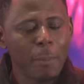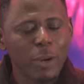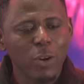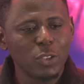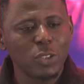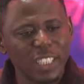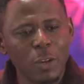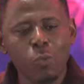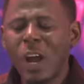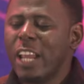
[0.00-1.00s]
Because you
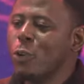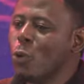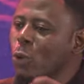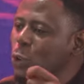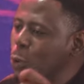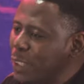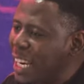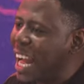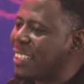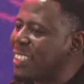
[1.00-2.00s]
see, when you do
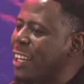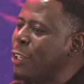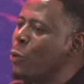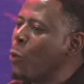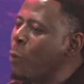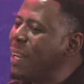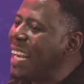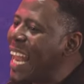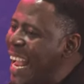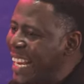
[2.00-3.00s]
that, you will be
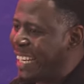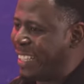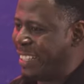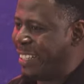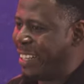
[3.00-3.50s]
lying